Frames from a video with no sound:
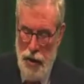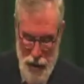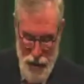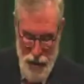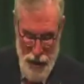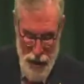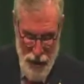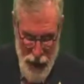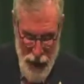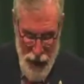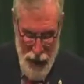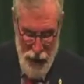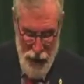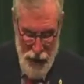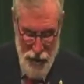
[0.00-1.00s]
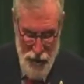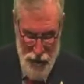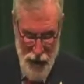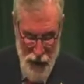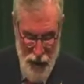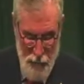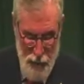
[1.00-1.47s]
and the intelligence
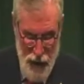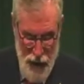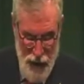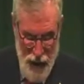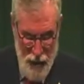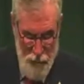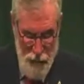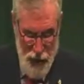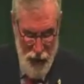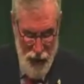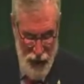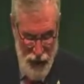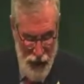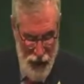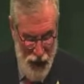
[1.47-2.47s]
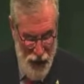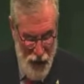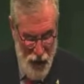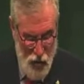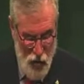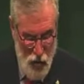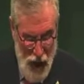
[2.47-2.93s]
and the ability and
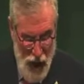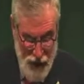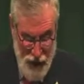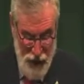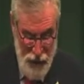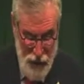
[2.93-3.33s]
the right